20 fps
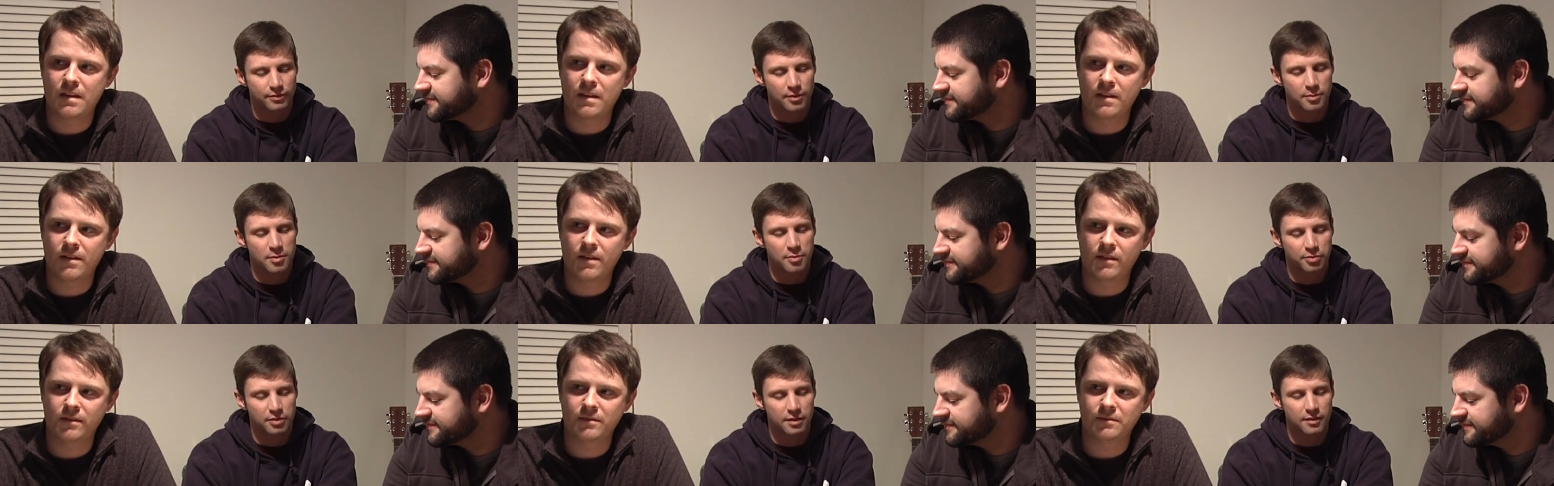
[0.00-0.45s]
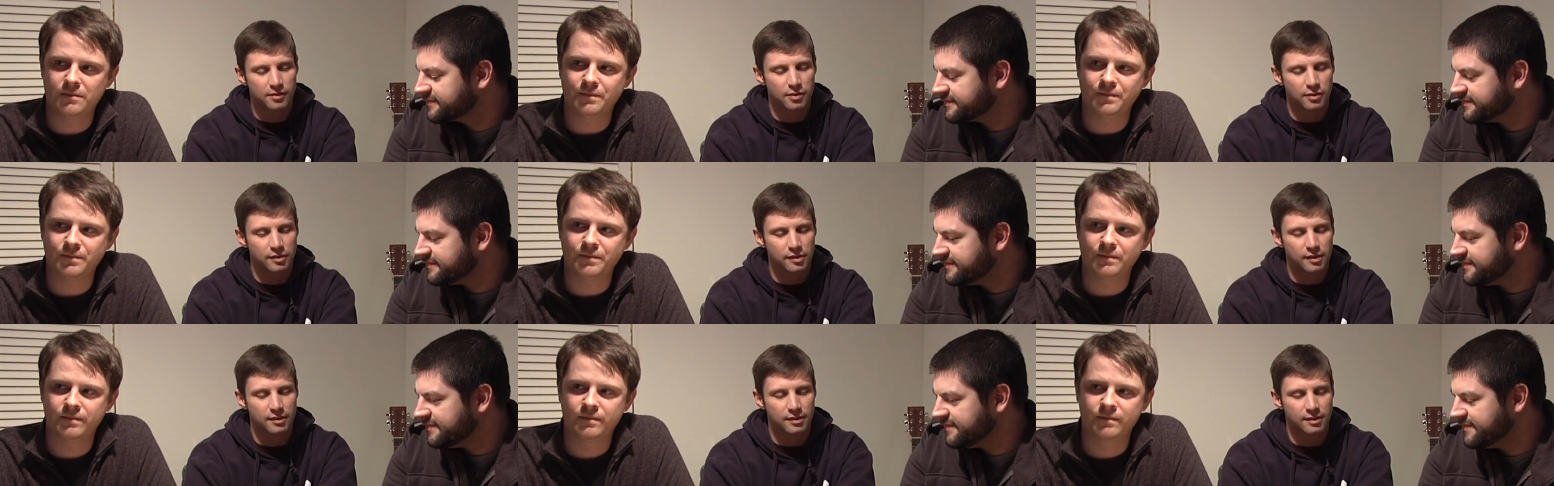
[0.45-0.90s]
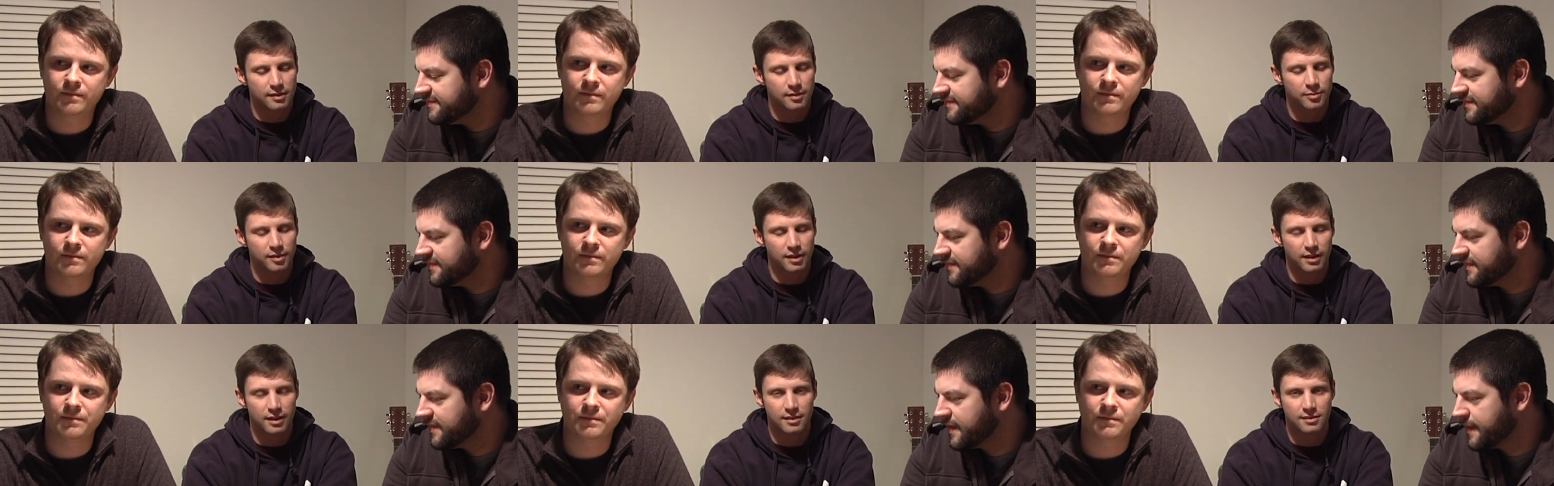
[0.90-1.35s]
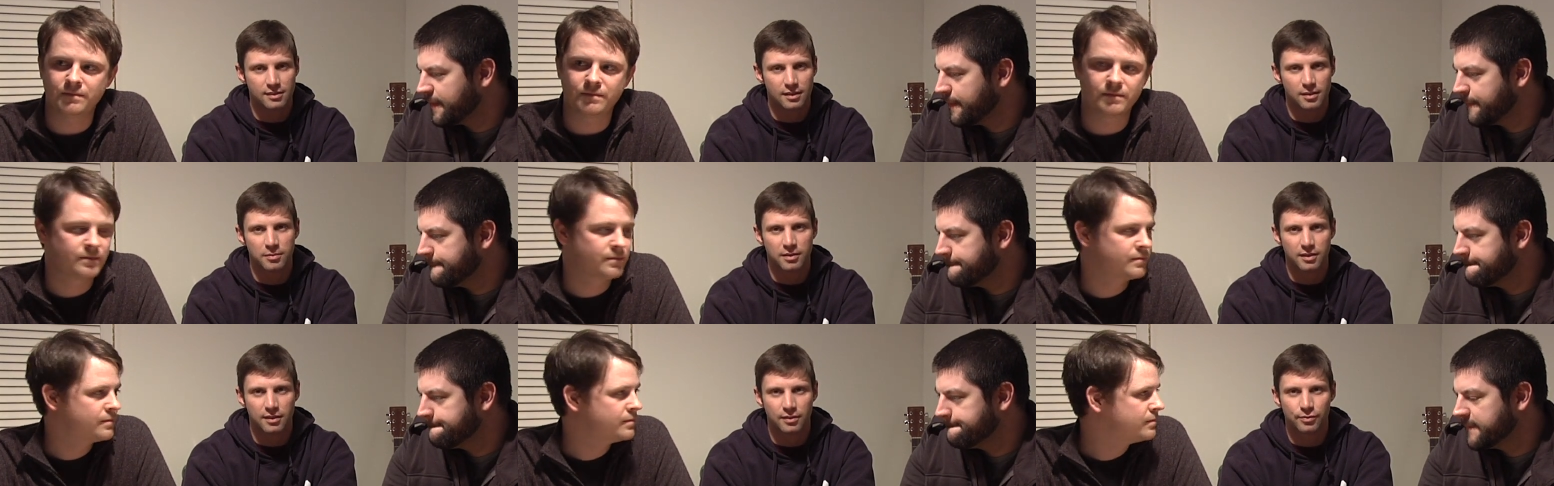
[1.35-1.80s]
Speaker 1: from the previews, it seems like he's gonna
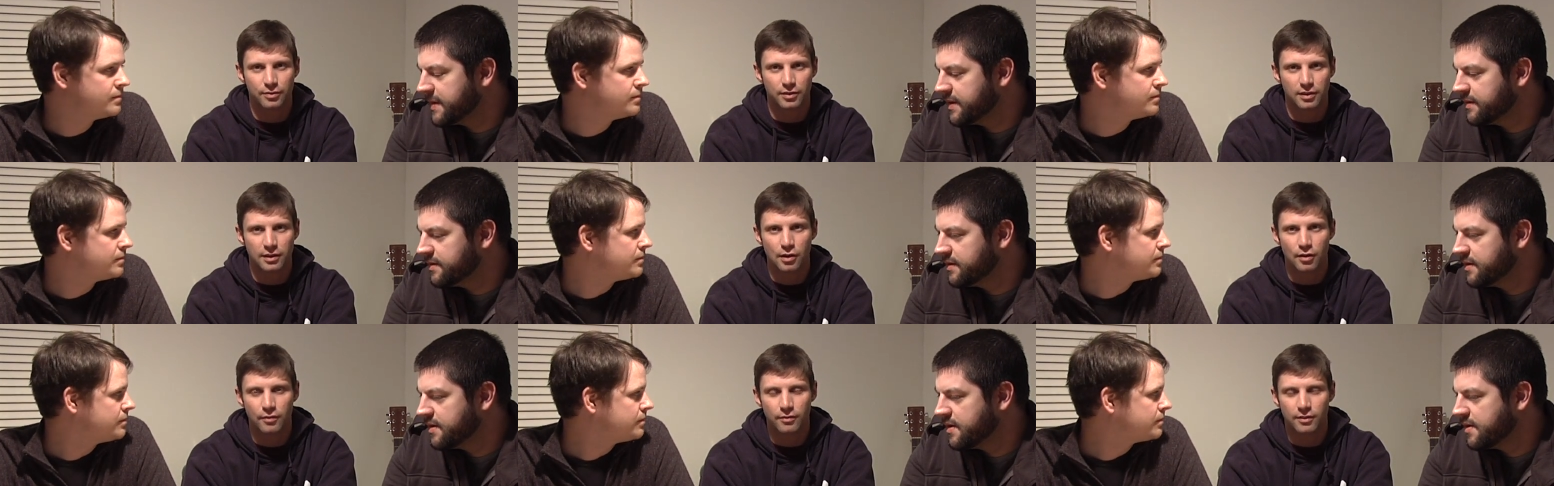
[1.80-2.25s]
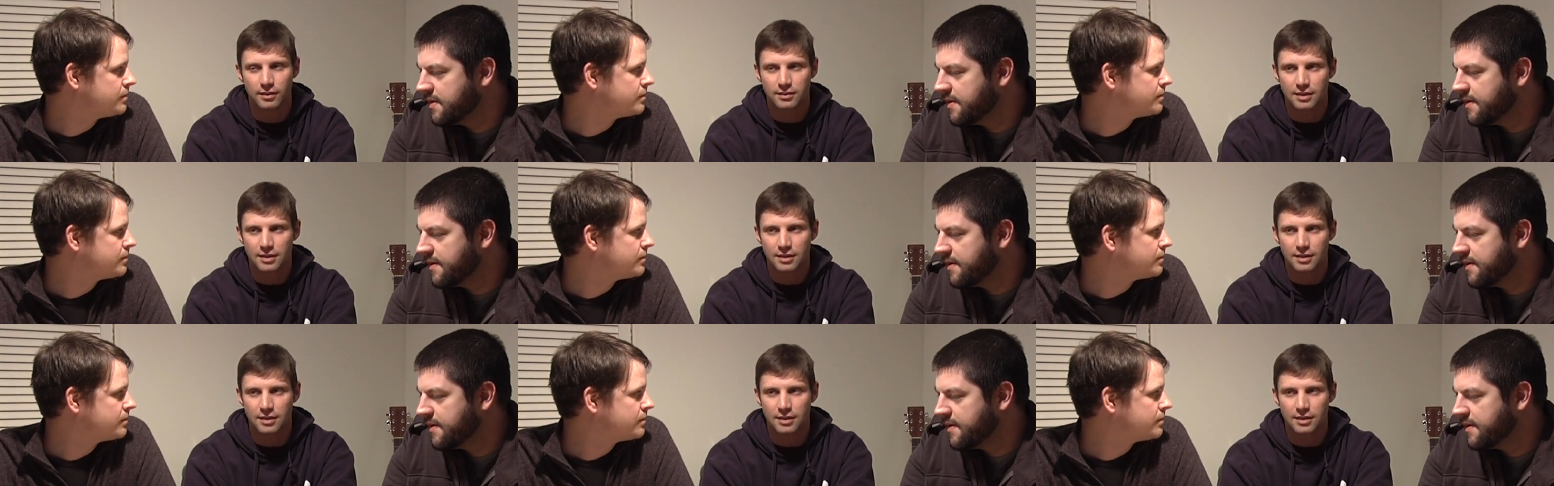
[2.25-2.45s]
be this really over the